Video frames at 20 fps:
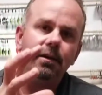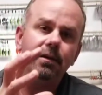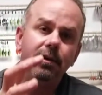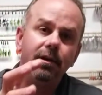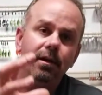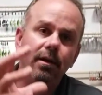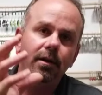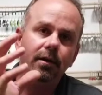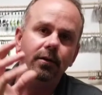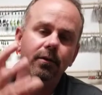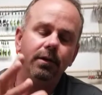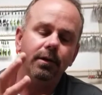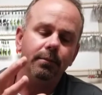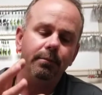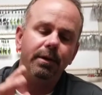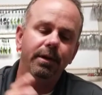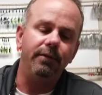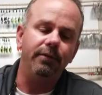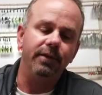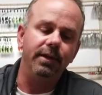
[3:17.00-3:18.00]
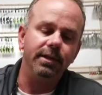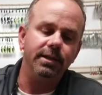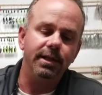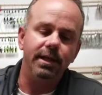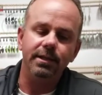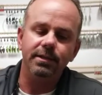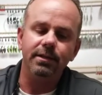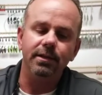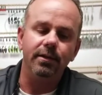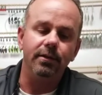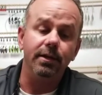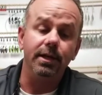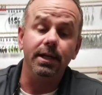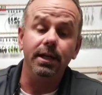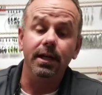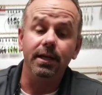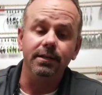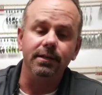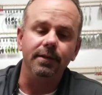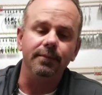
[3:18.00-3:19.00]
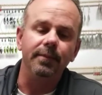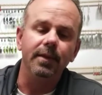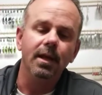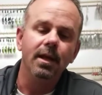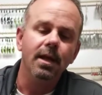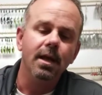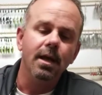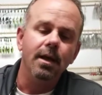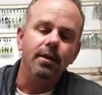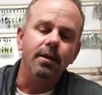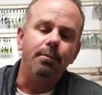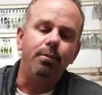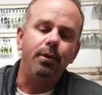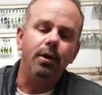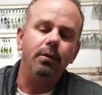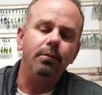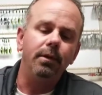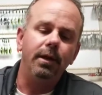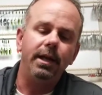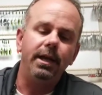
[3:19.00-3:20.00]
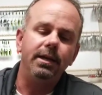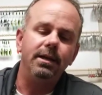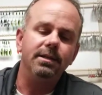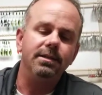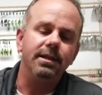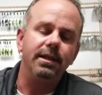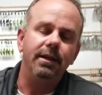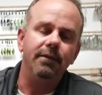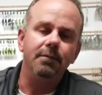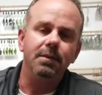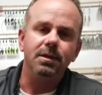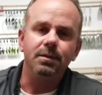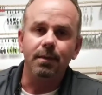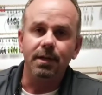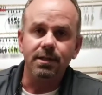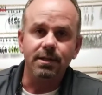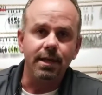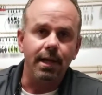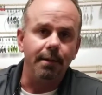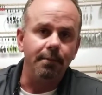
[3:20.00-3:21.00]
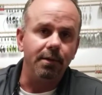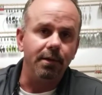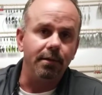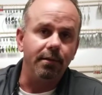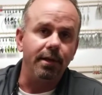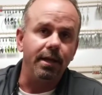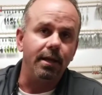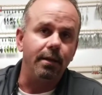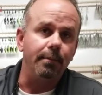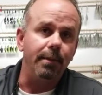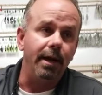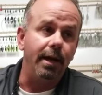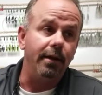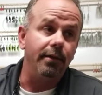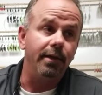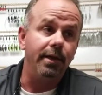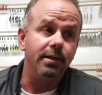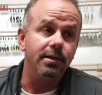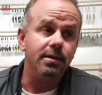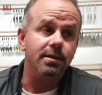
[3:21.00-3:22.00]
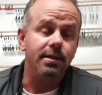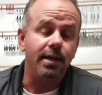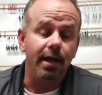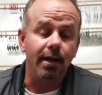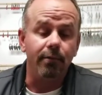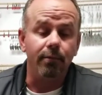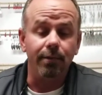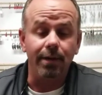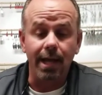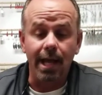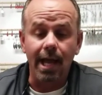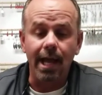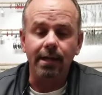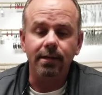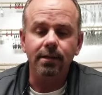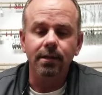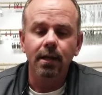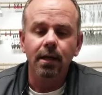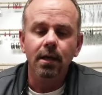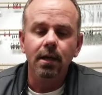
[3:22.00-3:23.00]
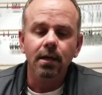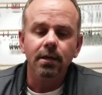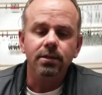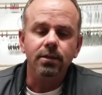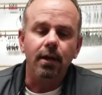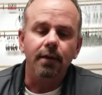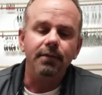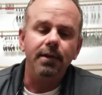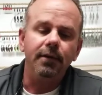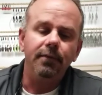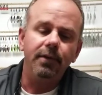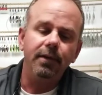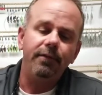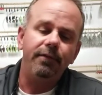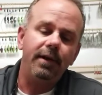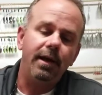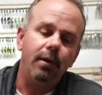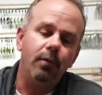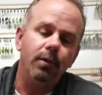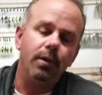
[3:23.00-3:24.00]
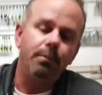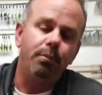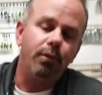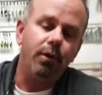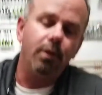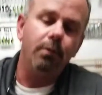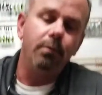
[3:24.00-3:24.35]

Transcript: and the big fish hits it or he doesn't. The pro blade doesn't give them as much time to think about it. They just got to react. So I've definitely found where the pro